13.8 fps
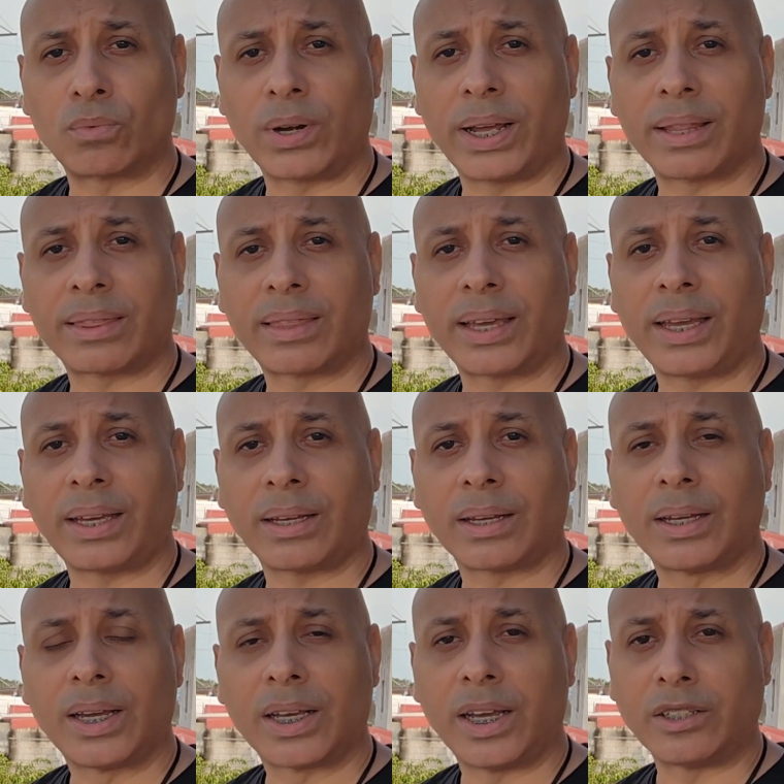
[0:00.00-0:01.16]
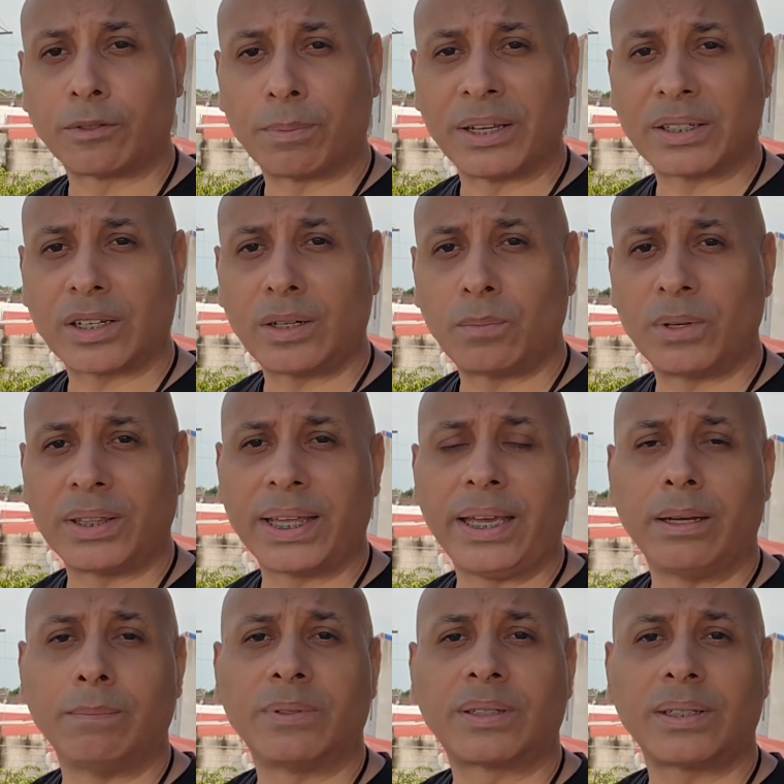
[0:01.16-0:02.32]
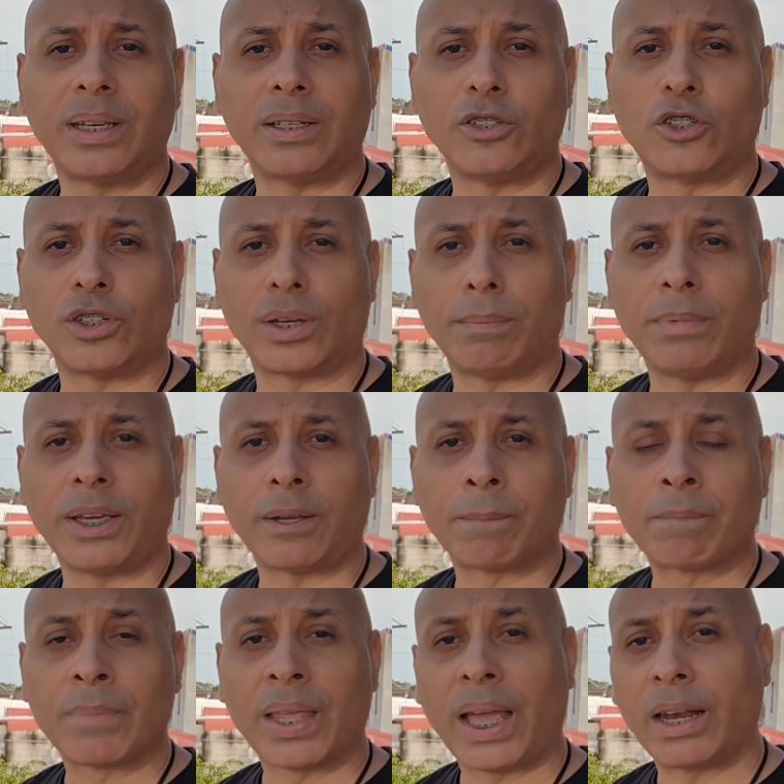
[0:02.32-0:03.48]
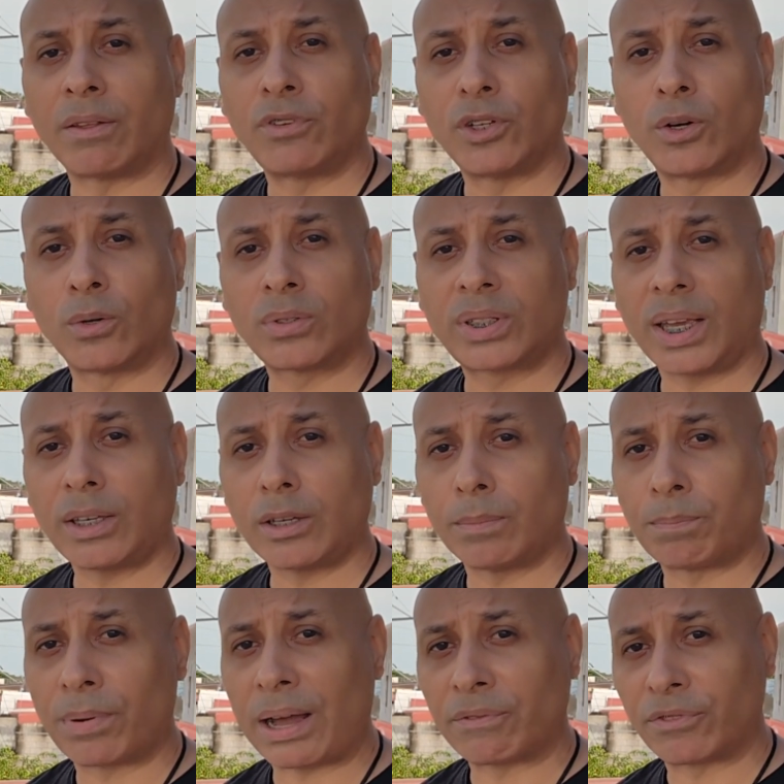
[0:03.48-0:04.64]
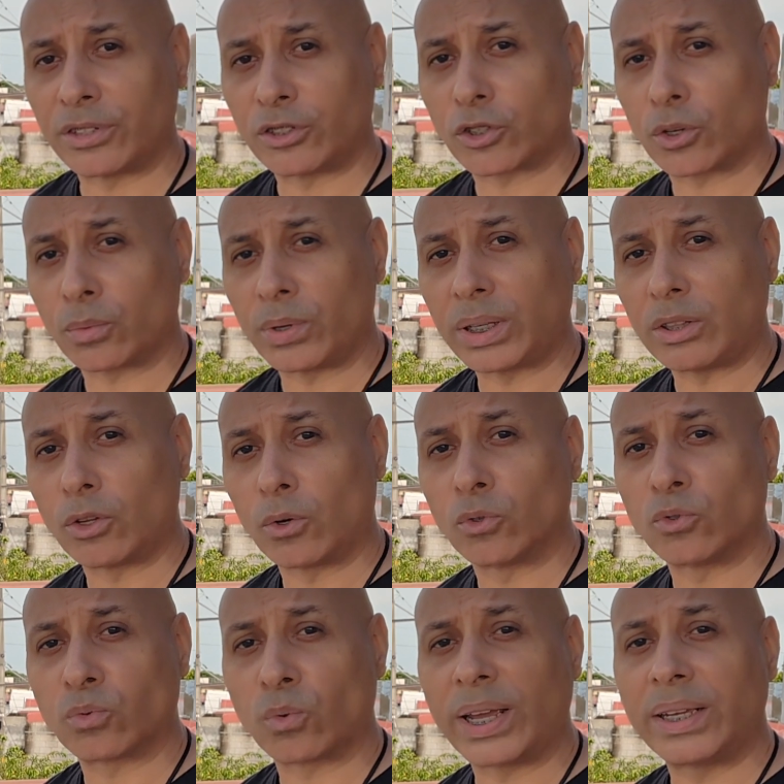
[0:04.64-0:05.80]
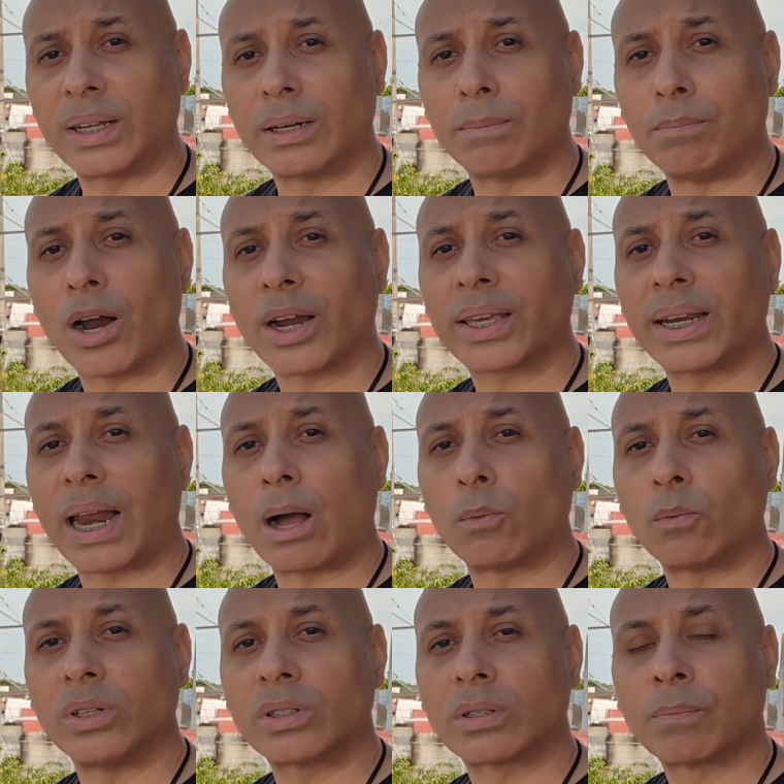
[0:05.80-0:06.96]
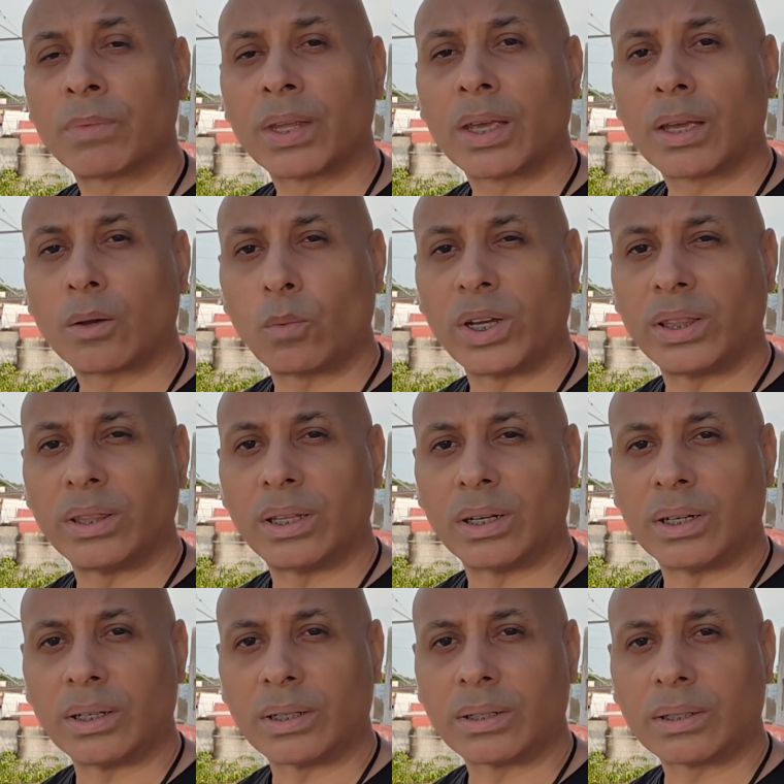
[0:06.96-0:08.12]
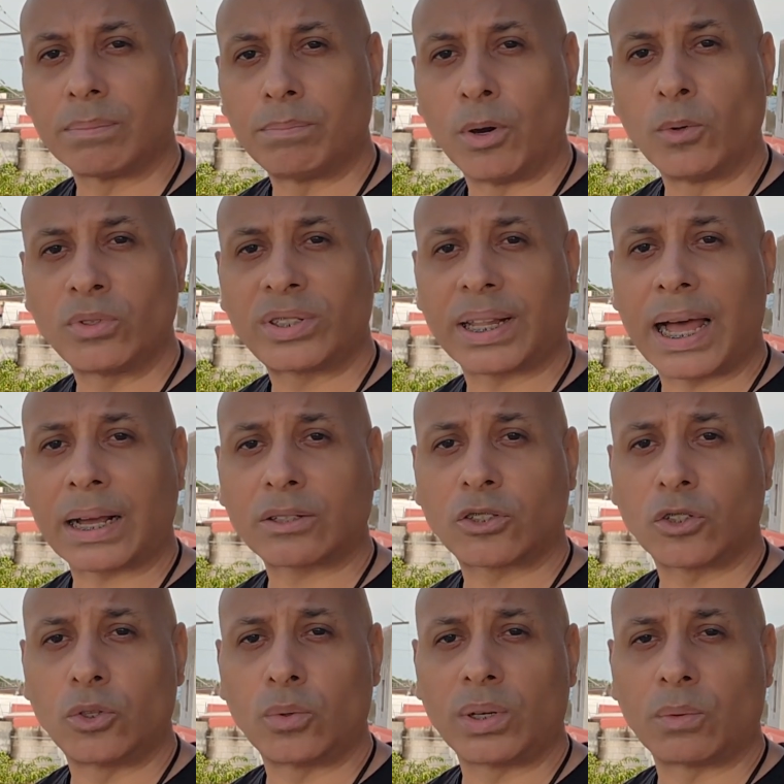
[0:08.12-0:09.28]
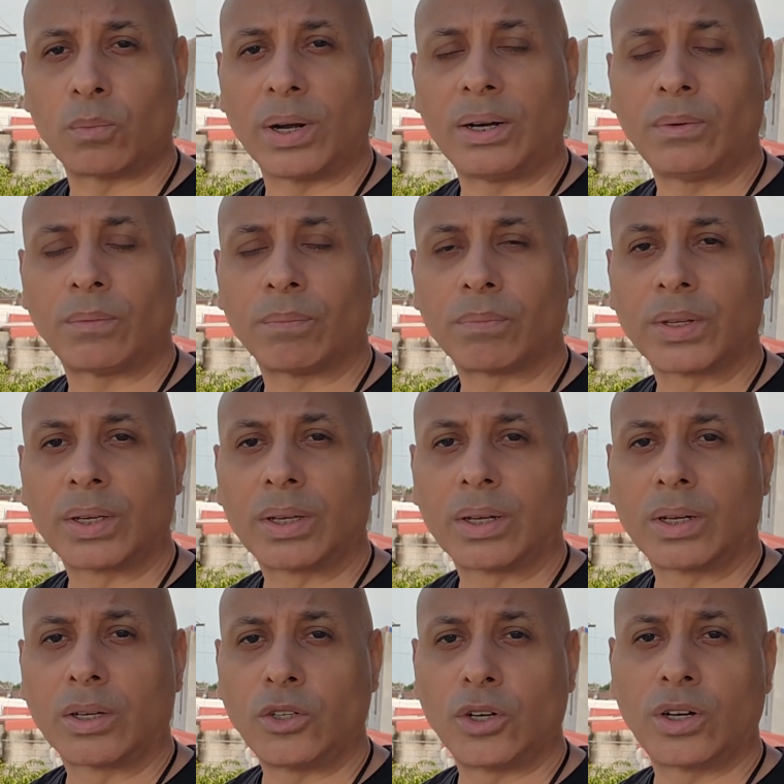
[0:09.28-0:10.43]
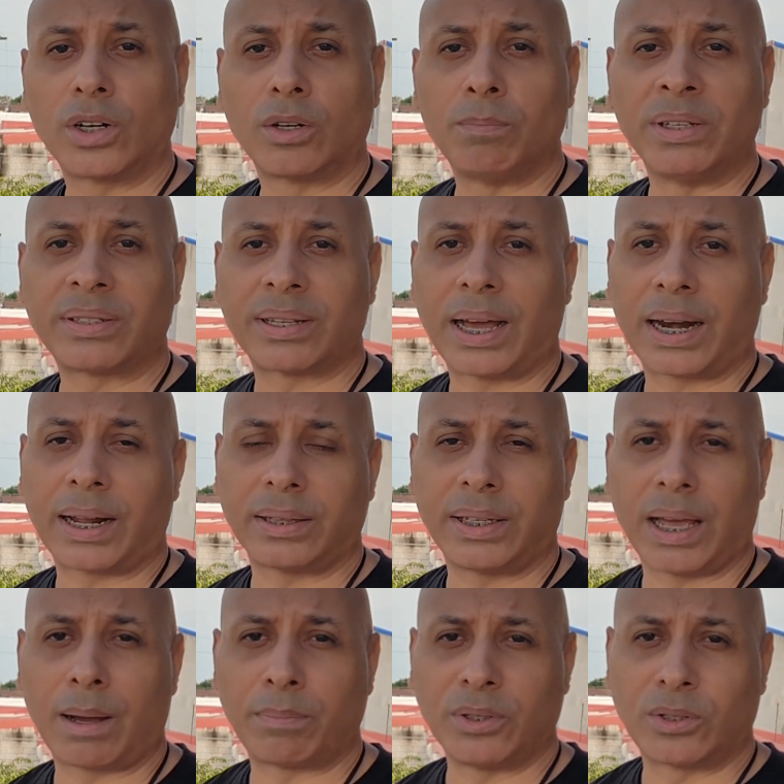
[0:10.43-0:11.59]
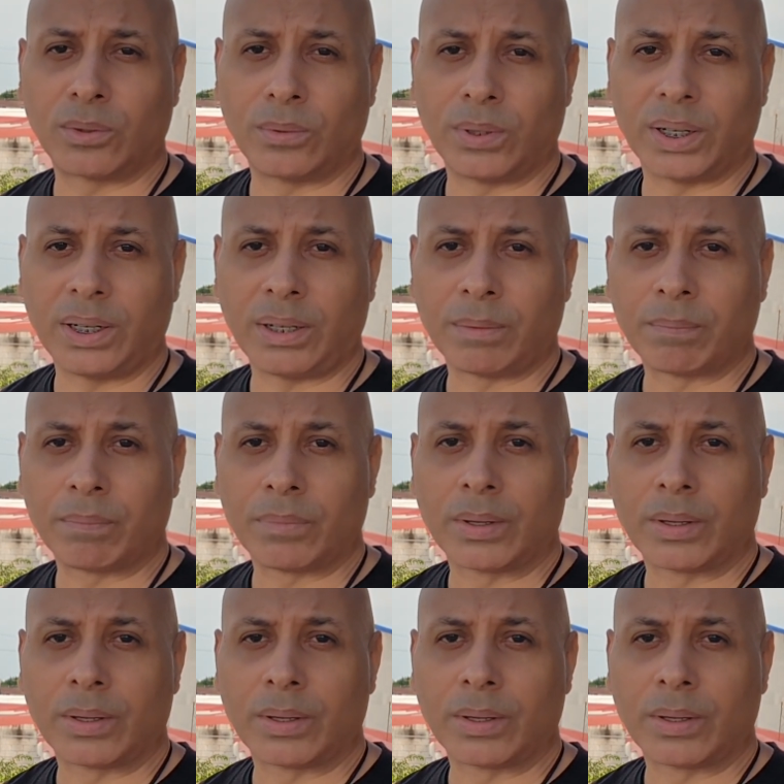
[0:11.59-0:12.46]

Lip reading: a rare thing, especially with AMC and GME. And if you don't take your profits during those regular market hours when the both stocks are doing well, you're going to miss out on the opportunity.